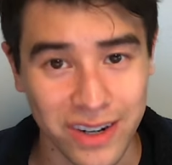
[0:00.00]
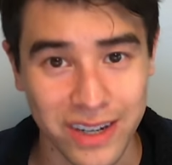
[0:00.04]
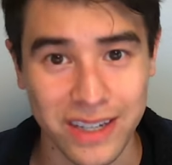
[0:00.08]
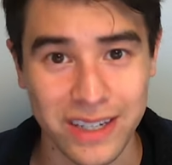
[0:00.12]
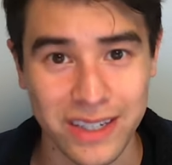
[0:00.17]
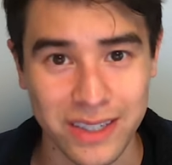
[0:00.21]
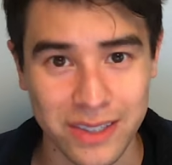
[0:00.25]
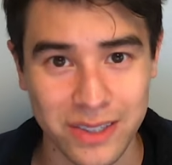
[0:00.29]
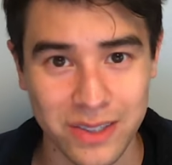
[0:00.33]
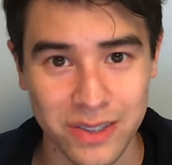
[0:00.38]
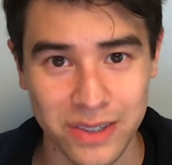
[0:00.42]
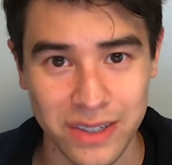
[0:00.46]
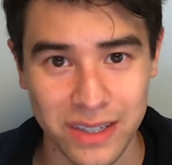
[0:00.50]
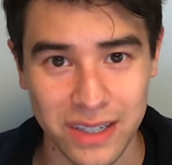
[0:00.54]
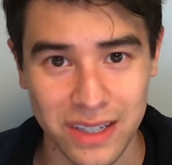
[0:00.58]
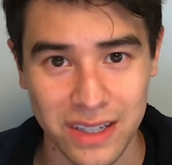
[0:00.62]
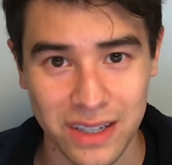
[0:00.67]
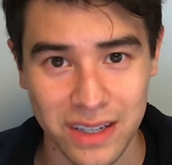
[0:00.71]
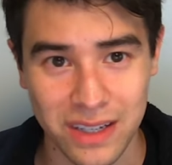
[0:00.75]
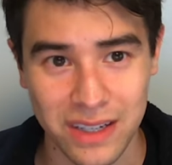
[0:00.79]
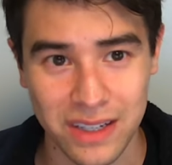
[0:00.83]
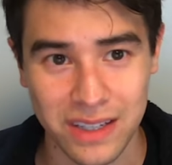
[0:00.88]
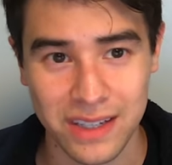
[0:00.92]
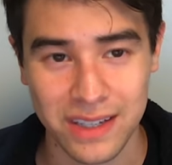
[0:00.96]
industry,
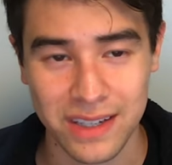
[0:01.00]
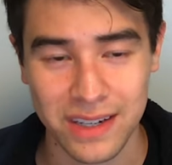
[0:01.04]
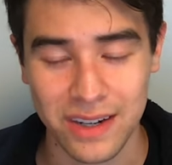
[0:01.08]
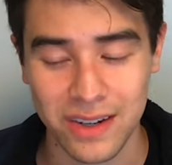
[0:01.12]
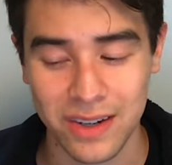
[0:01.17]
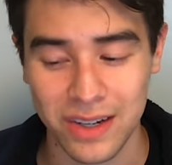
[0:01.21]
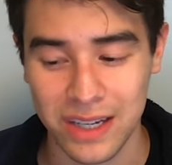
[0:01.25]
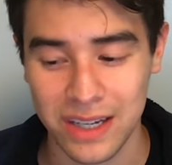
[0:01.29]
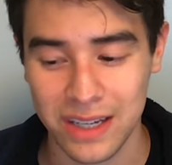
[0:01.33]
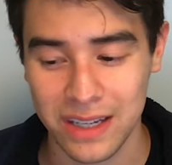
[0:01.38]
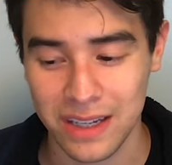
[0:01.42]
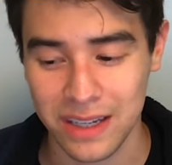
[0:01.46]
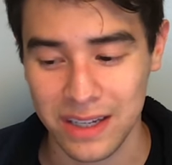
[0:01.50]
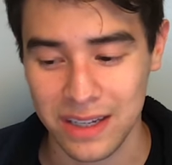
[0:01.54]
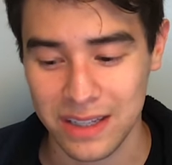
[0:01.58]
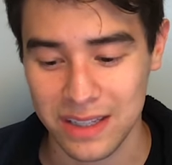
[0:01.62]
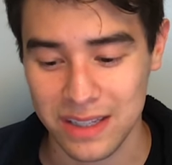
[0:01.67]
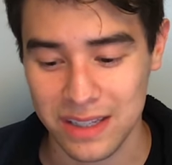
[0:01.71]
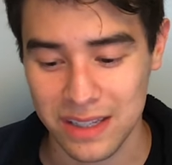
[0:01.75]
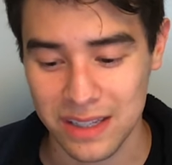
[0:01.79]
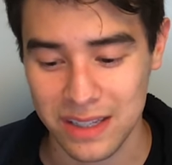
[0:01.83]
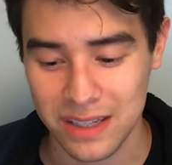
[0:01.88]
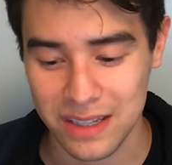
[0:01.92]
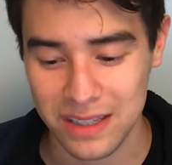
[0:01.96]
you know,
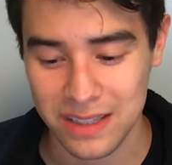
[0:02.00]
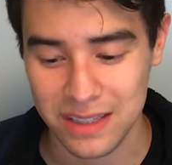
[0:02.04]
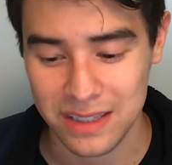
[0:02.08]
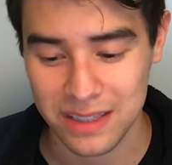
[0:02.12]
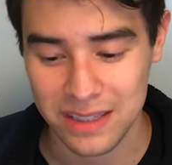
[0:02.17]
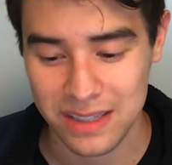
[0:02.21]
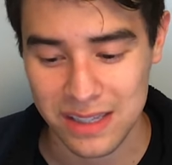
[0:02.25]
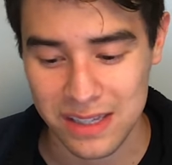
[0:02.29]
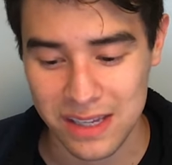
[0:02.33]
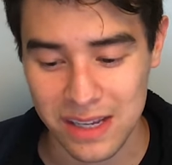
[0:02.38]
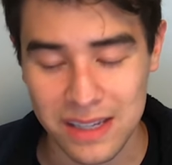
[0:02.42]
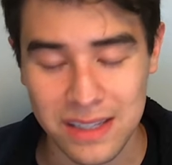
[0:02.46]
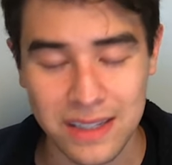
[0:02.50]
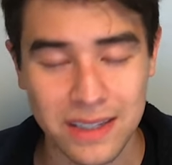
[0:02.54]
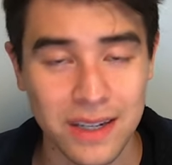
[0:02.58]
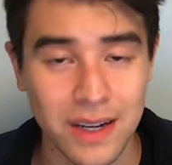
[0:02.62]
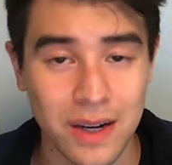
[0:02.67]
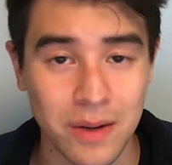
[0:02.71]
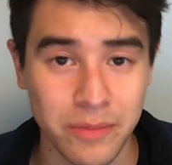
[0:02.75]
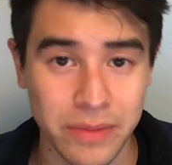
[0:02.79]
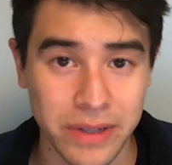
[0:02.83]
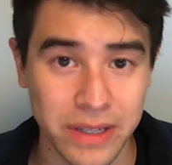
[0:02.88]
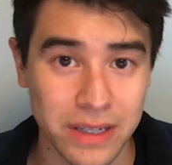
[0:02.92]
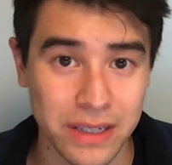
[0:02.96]
it doesn't
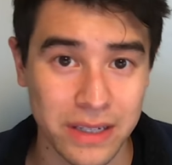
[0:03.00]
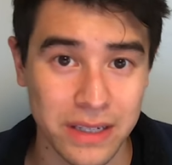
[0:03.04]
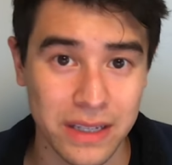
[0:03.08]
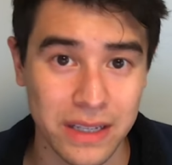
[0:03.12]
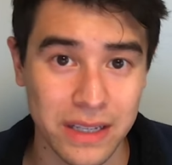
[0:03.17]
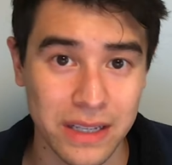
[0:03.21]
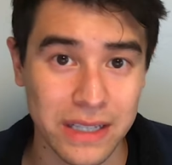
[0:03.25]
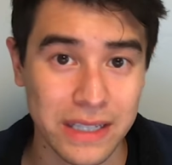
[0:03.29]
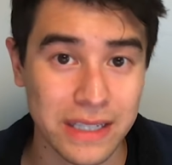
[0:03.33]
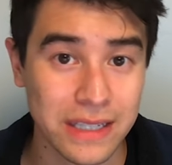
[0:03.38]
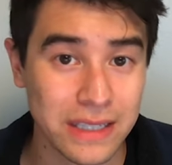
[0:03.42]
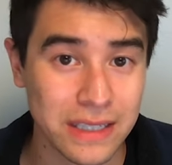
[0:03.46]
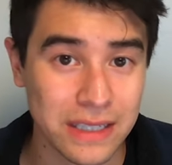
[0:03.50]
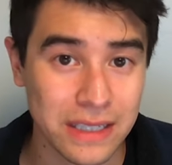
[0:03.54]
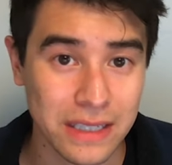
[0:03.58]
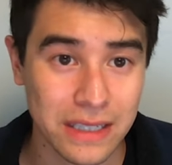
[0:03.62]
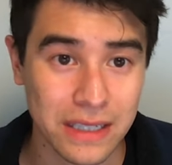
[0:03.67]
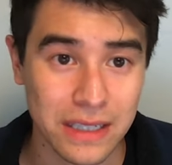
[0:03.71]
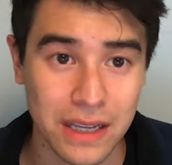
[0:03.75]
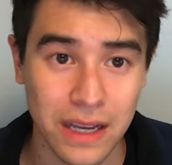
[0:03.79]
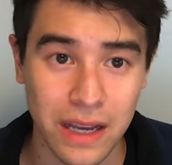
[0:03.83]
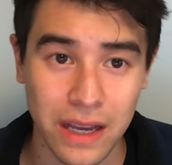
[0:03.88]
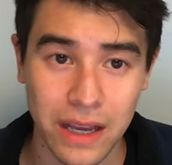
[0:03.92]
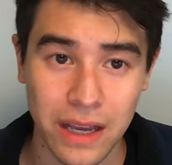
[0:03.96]
come in
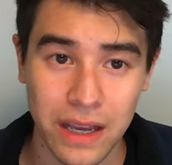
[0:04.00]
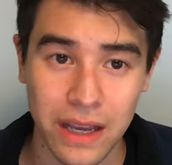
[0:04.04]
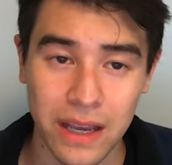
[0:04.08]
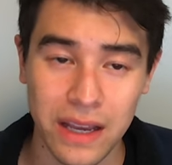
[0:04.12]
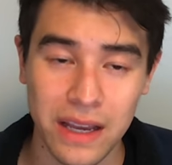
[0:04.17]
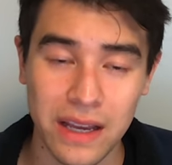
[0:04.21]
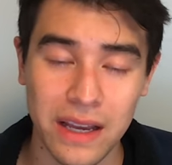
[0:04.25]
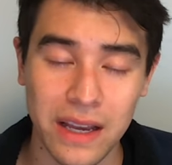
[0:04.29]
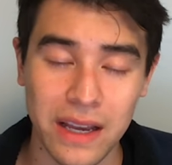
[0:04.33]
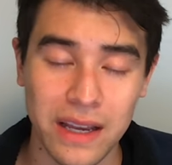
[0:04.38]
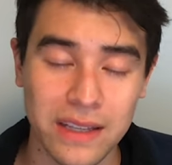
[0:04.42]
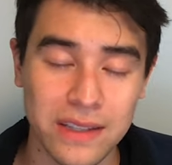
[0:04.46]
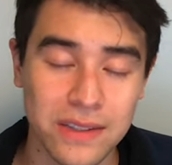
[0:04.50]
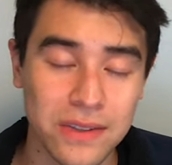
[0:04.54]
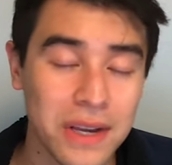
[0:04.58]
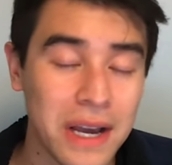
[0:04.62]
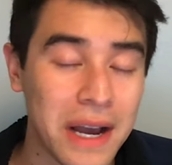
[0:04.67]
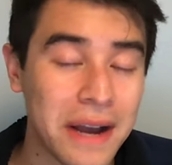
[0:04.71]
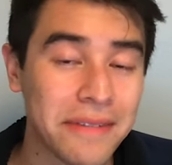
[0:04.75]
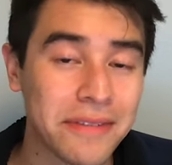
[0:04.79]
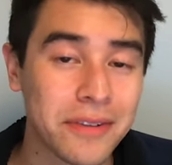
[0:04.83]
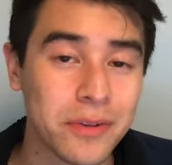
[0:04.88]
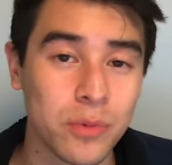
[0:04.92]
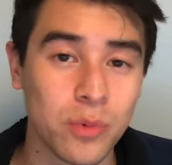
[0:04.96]
easy, and you
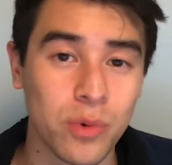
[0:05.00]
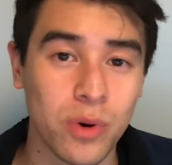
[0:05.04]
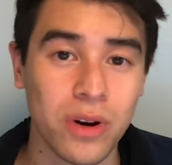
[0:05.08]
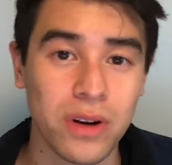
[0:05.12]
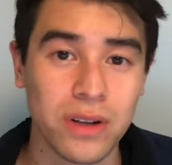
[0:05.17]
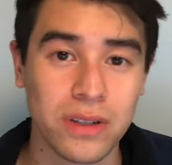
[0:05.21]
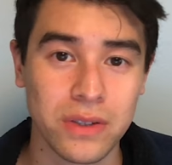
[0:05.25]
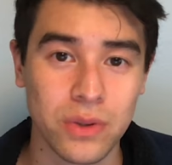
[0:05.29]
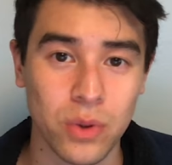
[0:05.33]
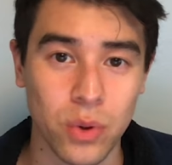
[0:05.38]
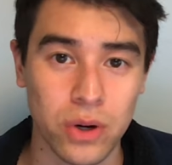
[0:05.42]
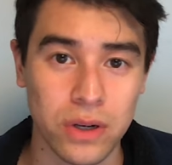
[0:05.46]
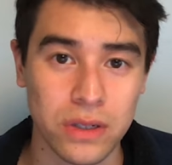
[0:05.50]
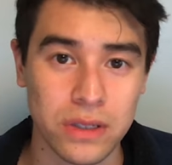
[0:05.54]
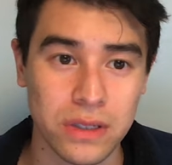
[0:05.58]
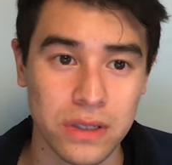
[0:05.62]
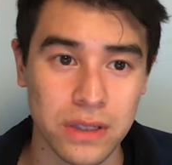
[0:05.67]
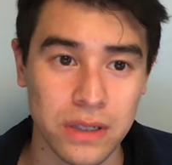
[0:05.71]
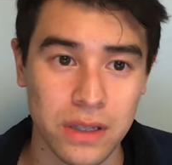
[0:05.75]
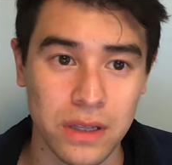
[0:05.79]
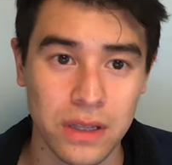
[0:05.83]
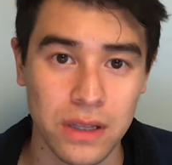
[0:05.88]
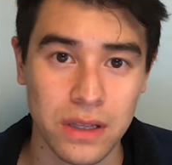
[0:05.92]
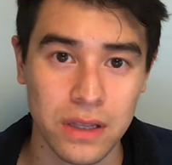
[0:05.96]
have to work towards
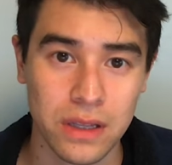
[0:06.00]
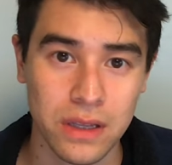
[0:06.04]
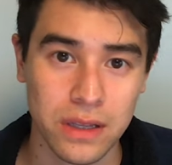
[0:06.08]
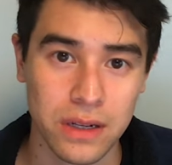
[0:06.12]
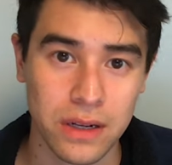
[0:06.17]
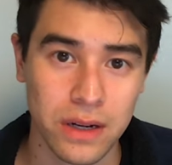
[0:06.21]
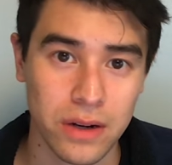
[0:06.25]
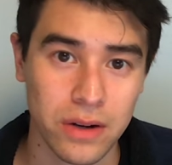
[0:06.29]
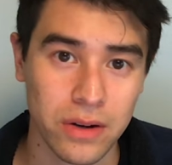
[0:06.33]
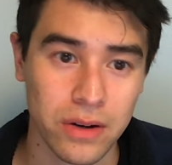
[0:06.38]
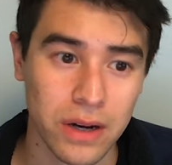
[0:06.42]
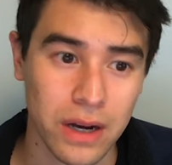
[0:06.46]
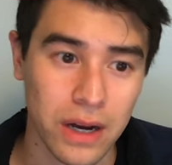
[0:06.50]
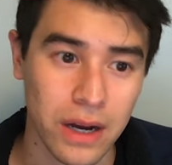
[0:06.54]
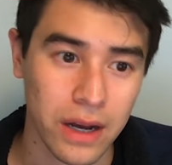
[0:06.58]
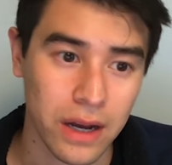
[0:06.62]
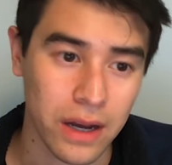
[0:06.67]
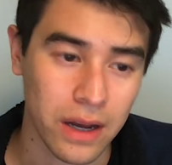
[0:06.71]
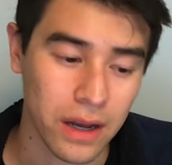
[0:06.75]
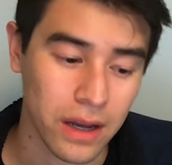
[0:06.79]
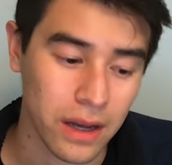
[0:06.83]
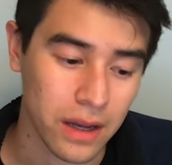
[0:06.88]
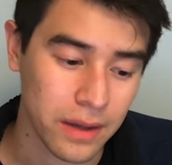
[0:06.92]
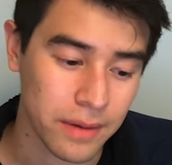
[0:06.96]
it. You
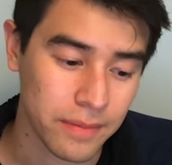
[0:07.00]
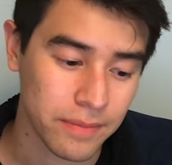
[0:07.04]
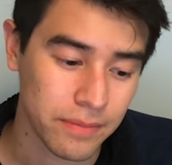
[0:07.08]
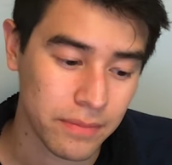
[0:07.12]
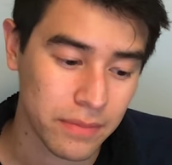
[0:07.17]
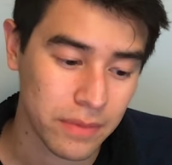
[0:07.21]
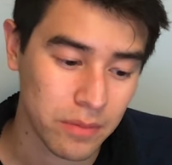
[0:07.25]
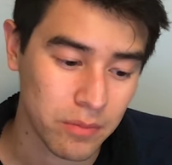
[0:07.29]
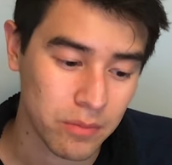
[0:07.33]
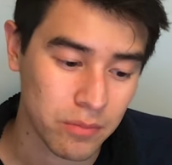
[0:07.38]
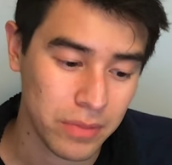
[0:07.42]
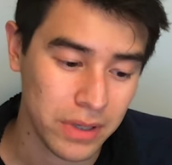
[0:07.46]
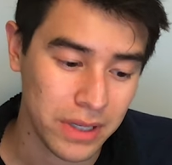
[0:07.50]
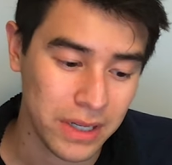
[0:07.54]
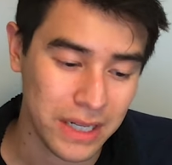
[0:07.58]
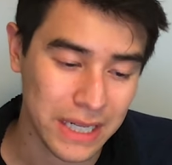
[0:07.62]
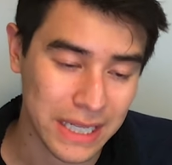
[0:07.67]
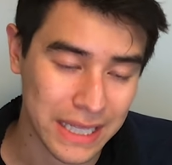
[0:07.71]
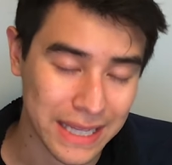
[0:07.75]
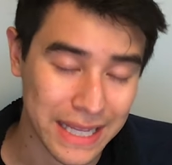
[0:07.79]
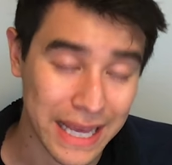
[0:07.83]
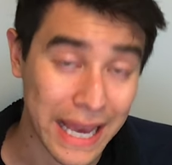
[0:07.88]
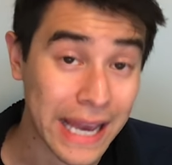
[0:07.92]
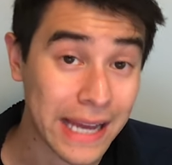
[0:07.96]
know, being
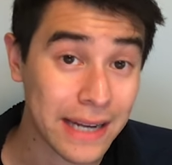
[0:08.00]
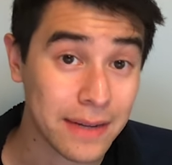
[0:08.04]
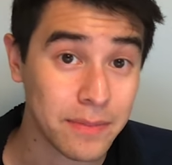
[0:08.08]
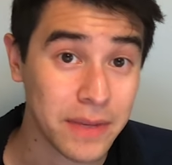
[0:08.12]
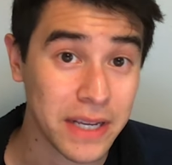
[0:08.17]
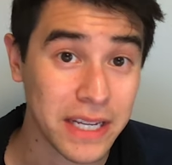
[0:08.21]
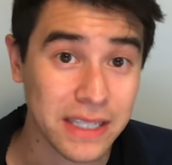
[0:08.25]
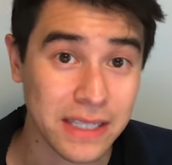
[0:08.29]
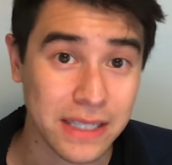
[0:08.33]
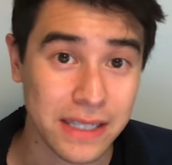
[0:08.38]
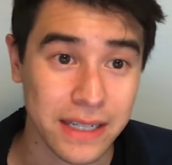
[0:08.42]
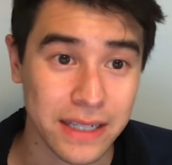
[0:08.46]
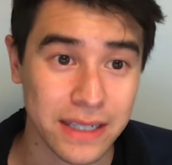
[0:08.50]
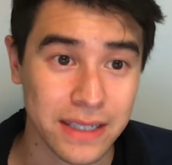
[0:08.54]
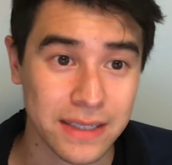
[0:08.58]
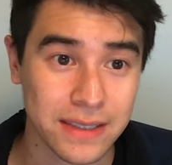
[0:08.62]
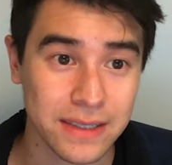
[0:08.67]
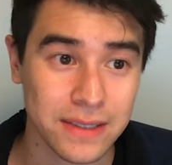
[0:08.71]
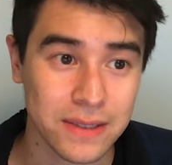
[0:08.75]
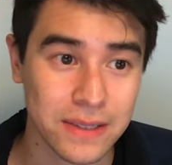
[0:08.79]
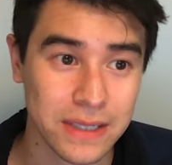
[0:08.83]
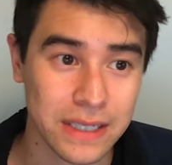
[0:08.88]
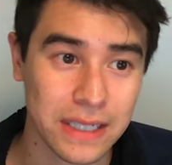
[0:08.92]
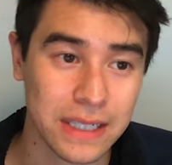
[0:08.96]
in the animation
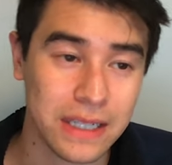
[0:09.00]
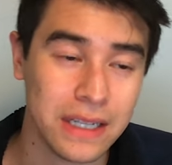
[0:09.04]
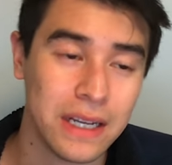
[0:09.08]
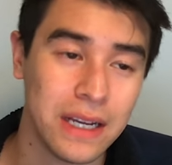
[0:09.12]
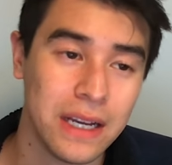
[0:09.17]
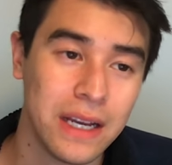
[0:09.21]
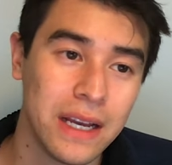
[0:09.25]
industry,